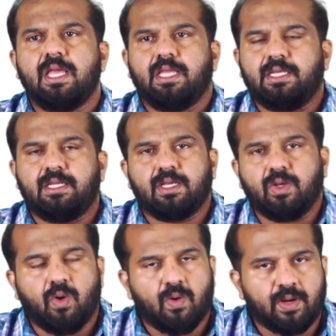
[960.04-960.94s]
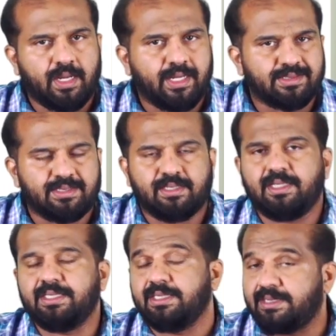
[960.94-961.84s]
it orally
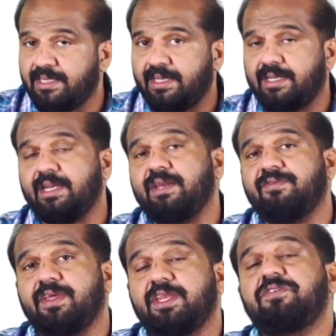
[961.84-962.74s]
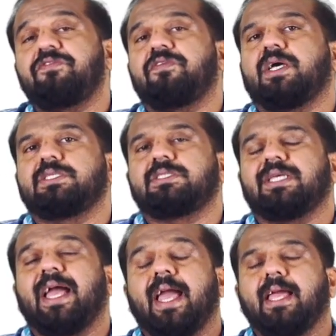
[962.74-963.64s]
disintegrate very fast
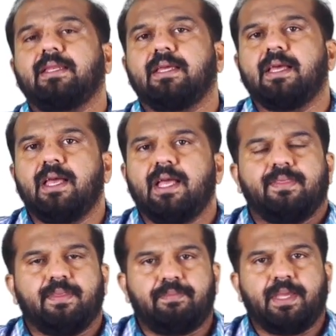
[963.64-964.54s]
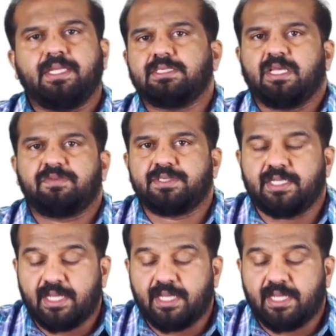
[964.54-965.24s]
and the pain subside.